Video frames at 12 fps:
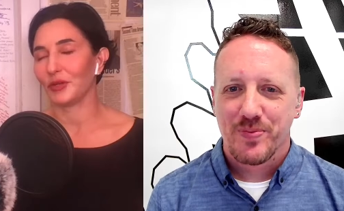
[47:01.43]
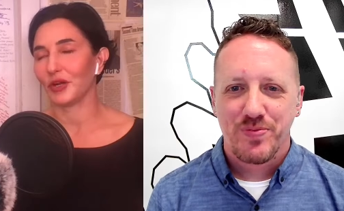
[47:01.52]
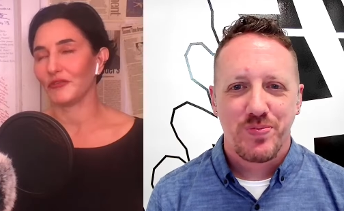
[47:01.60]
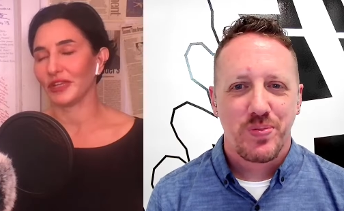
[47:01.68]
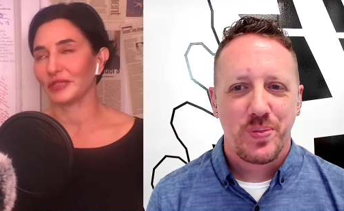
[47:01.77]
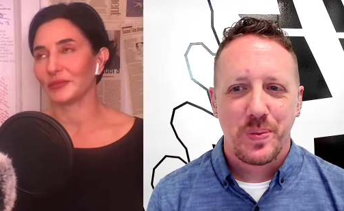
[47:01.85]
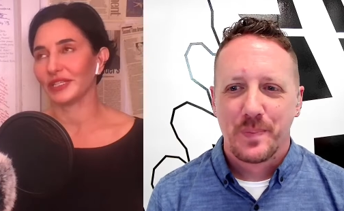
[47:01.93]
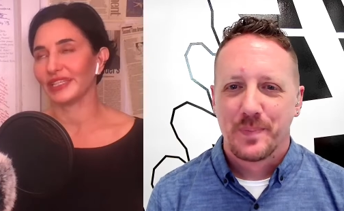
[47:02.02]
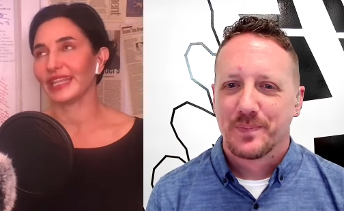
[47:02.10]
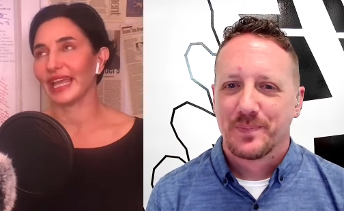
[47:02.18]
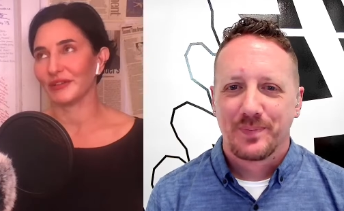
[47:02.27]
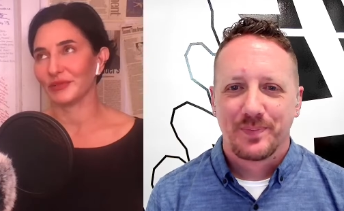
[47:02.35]
Speaker 1: perfect,
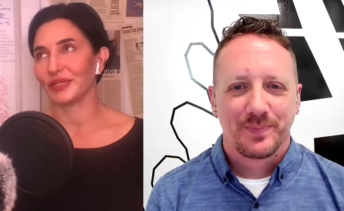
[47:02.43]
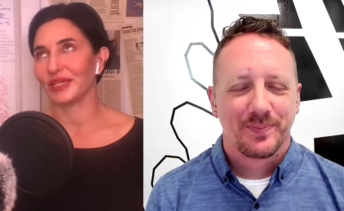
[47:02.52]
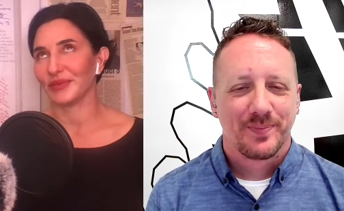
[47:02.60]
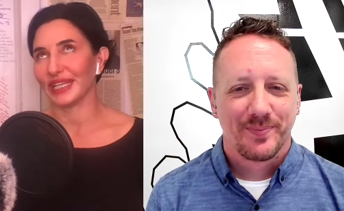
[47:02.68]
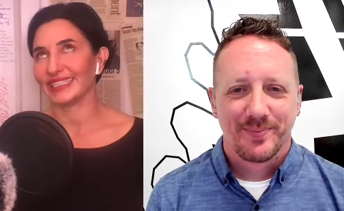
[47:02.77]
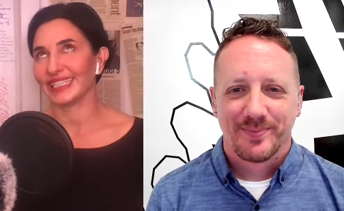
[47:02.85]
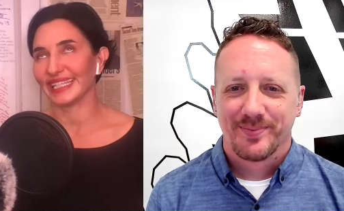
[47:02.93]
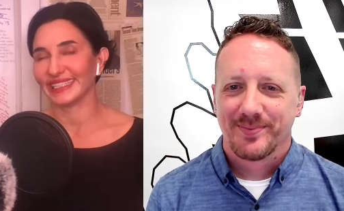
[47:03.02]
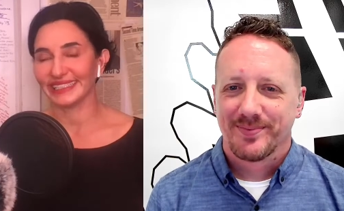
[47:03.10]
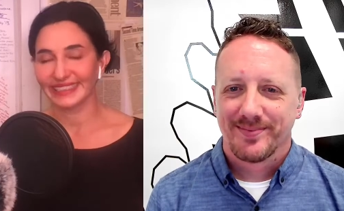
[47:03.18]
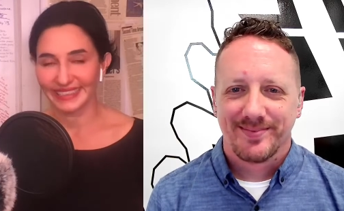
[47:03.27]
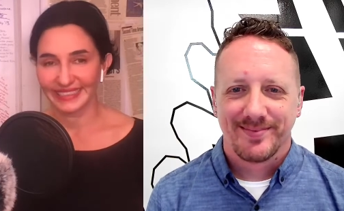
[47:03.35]
but that would be
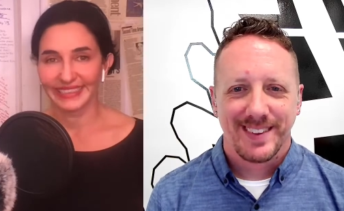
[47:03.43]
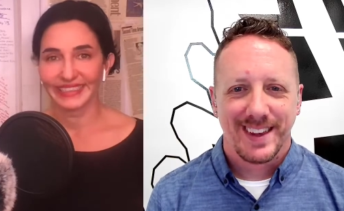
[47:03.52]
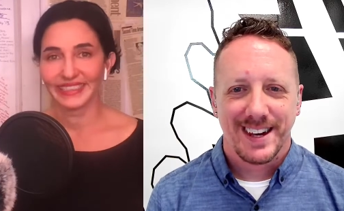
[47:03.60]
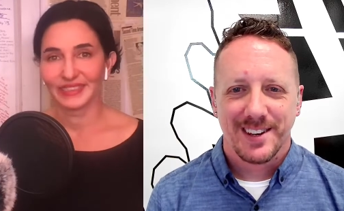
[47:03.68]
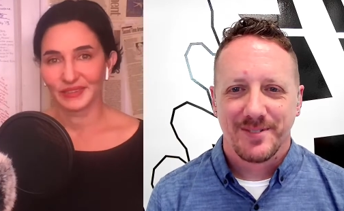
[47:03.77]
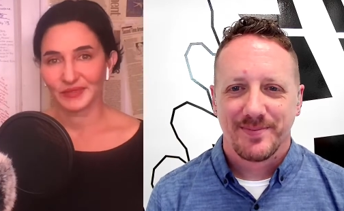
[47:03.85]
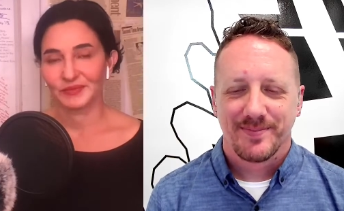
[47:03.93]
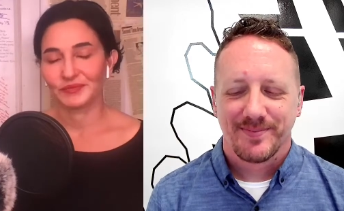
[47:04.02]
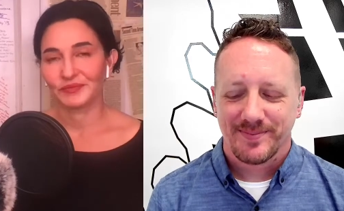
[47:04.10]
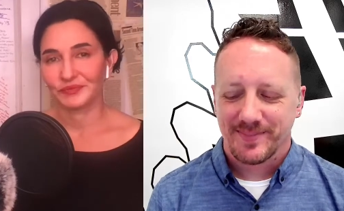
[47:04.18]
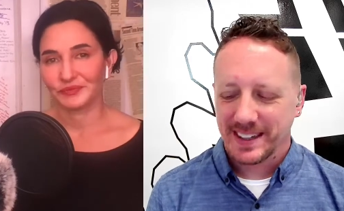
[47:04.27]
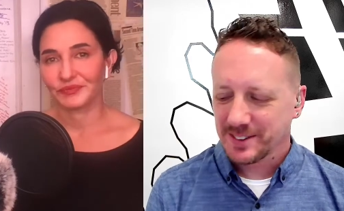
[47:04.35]
amazing. Yeah.
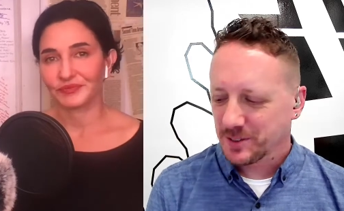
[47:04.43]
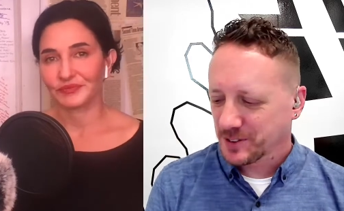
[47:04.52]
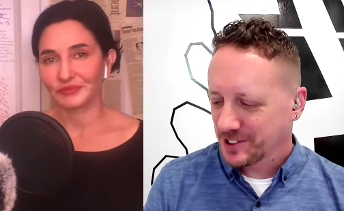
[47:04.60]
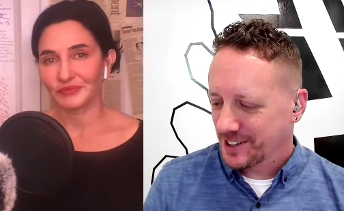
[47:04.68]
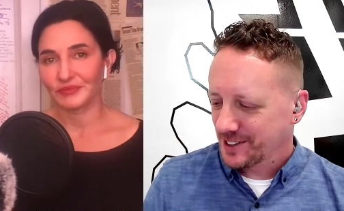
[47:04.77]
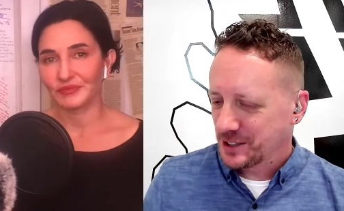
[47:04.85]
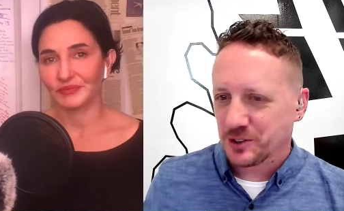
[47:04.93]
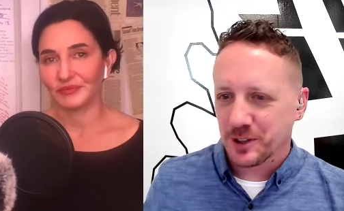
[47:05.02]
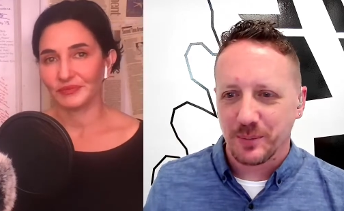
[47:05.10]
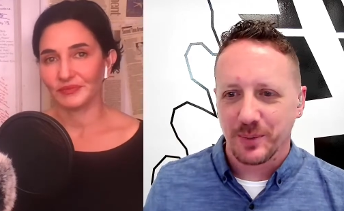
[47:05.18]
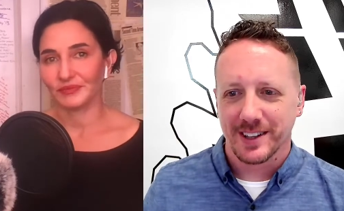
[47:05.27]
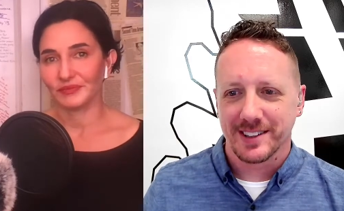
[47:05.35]
Speaker 2: Thanks for sharing your
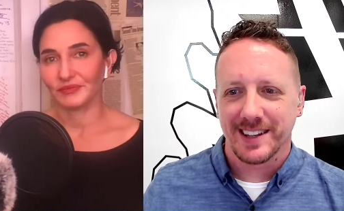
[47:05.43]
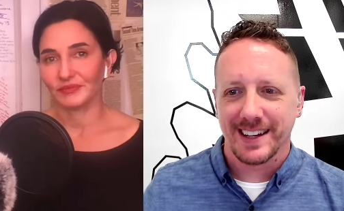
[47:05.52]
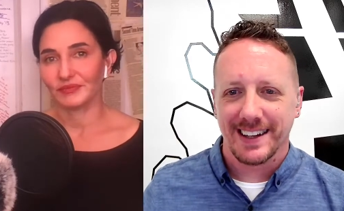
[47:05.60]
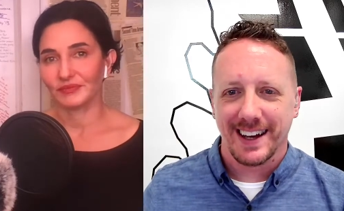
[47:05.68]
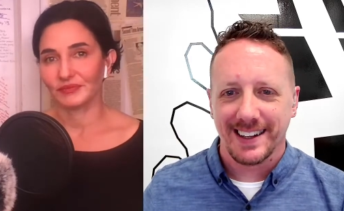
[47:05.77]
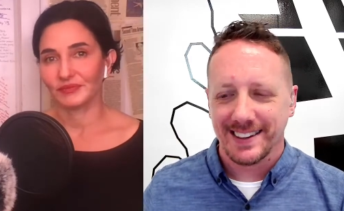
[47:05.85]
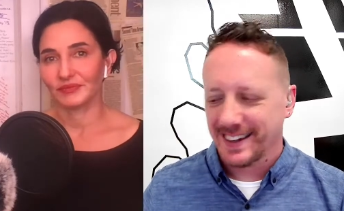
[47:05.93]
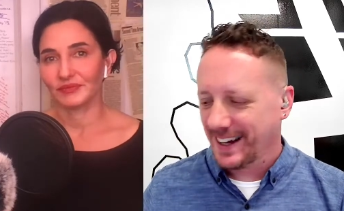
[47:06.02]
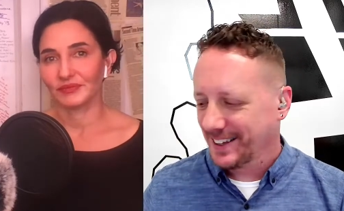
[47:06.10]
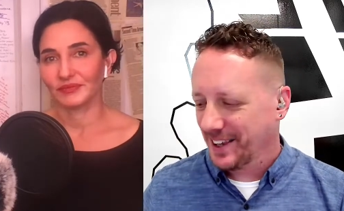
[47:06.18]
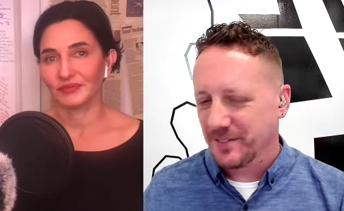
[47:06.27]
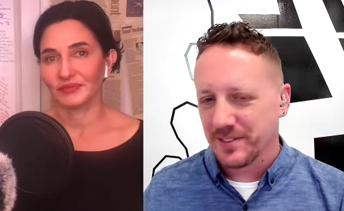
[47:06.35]
dream with us. I, I,
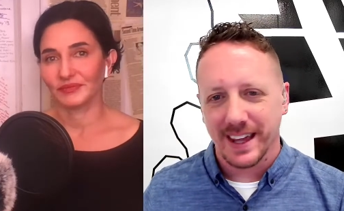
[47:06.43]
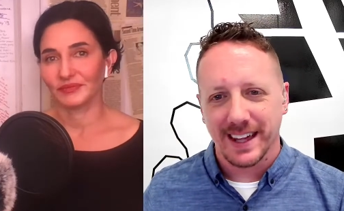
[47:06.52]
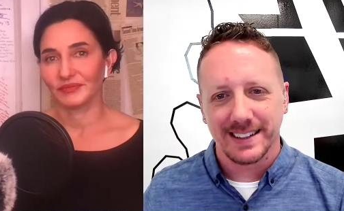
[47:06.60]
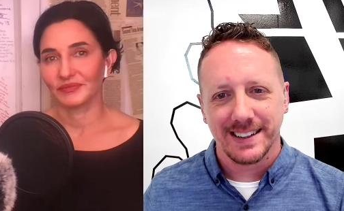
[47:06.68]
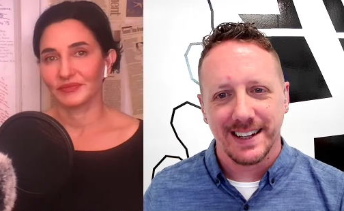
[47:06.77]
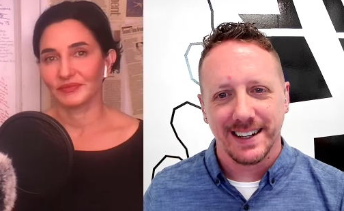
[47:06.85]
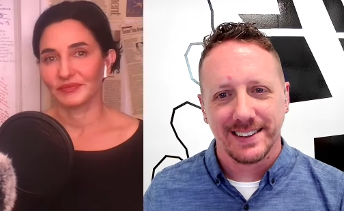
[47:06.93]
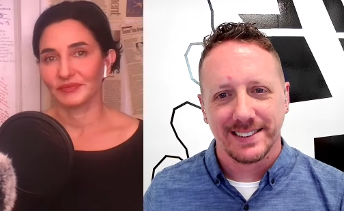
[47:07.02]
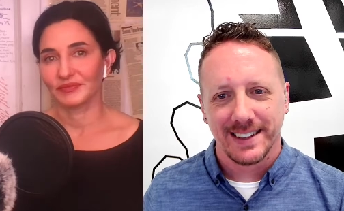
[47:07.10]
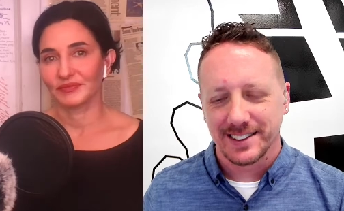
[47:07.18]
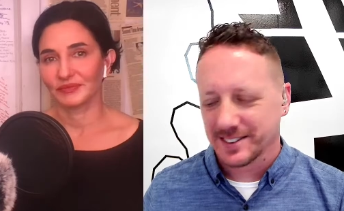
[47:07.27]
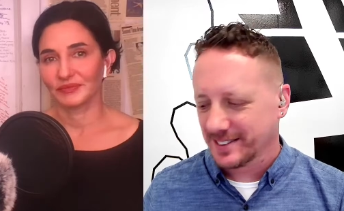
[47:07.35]
I love that. Yeah,
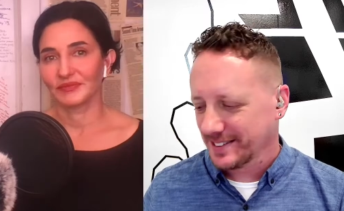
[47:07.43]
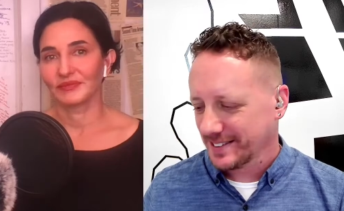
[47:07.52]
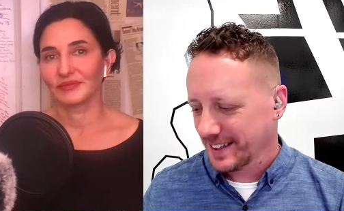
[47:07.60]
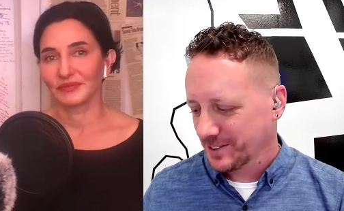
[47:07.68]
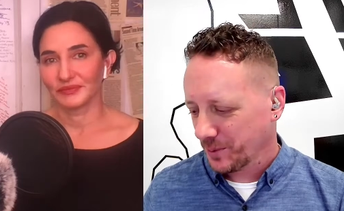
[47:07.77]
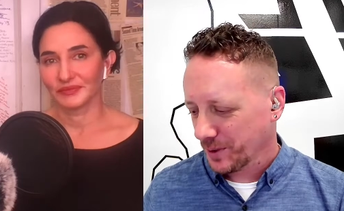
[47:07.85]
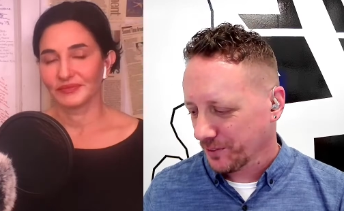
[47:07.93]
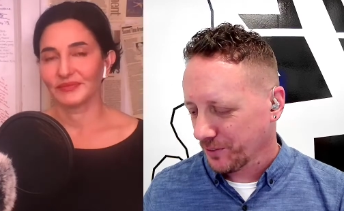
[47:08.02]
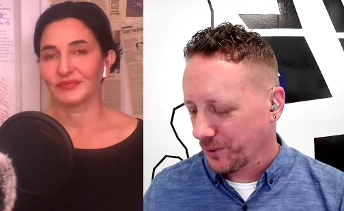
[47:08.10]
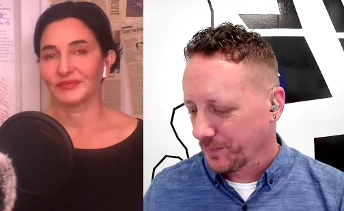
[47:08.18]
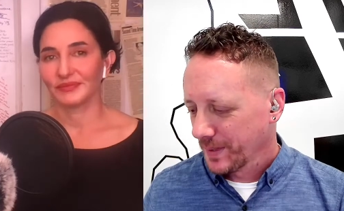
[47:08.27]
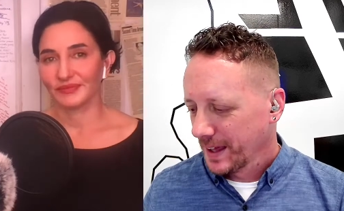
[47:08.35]
that's that's
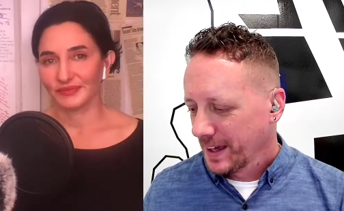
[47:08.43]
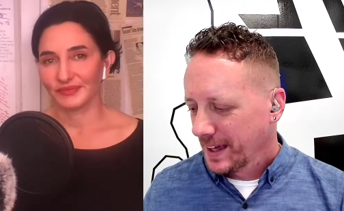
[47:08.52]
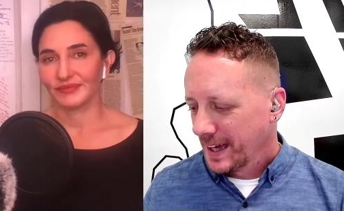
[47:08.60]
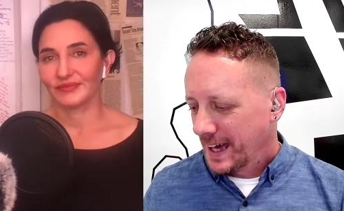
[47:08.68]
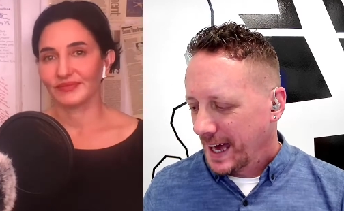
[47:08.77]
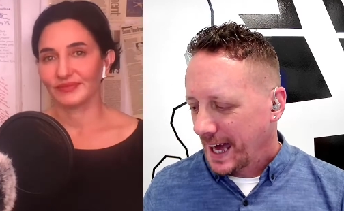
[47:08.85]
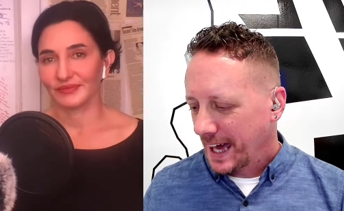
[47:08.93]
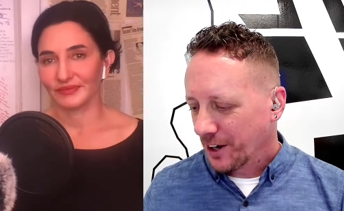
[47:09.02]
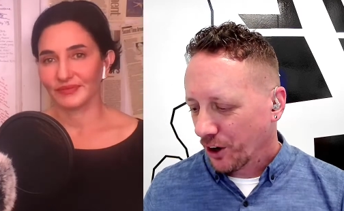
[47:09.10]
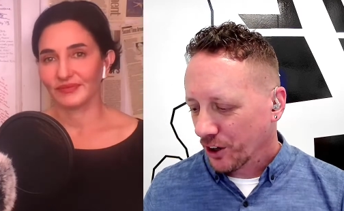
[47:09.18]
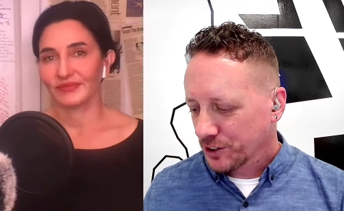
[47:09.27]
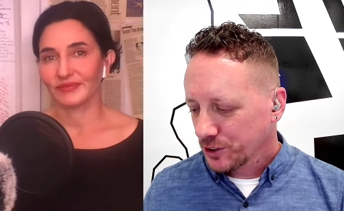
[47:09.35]
wonderful. And
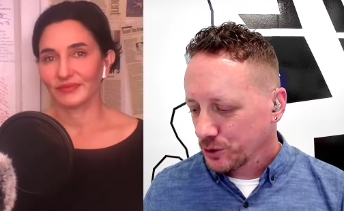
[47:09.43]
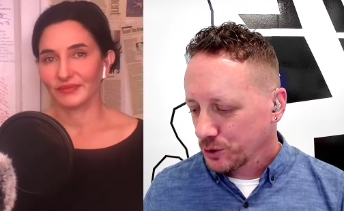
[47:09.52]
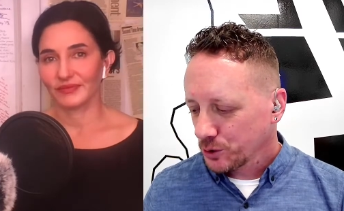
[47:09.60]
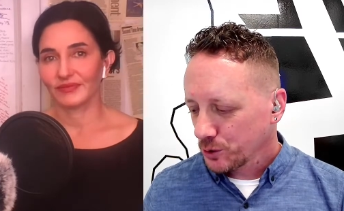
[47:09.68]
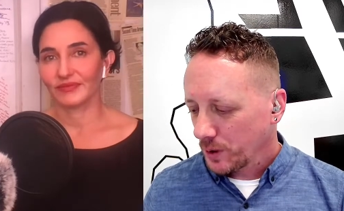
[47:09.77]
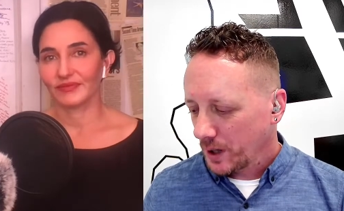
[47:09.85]
are you